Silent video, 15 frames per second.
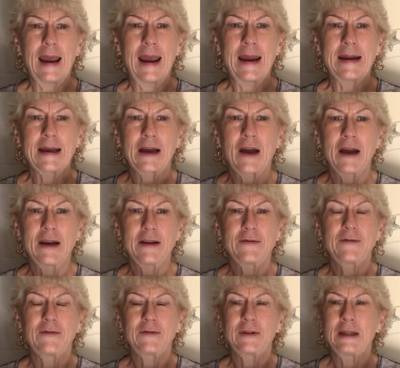and it kind
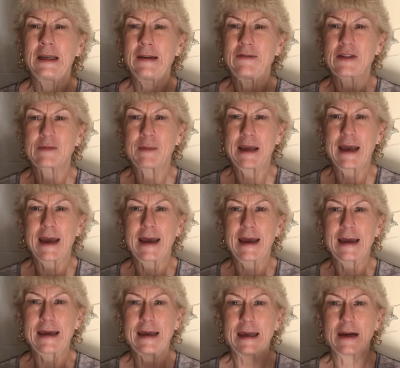of leaves me
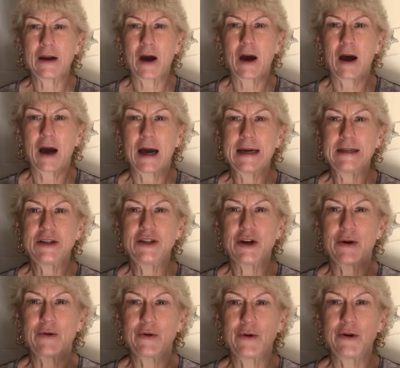hanging. I
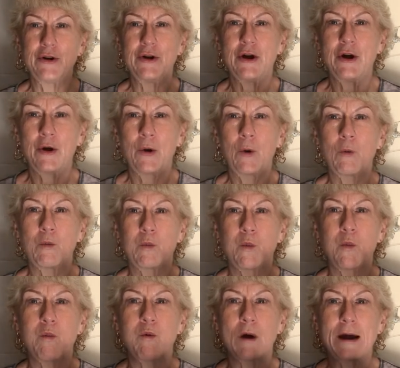don't know
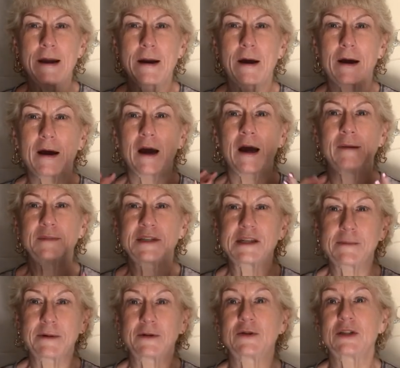what I'm
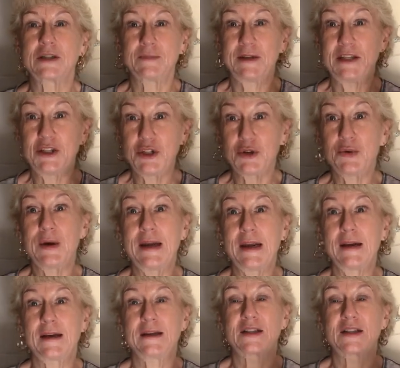supposed to be doing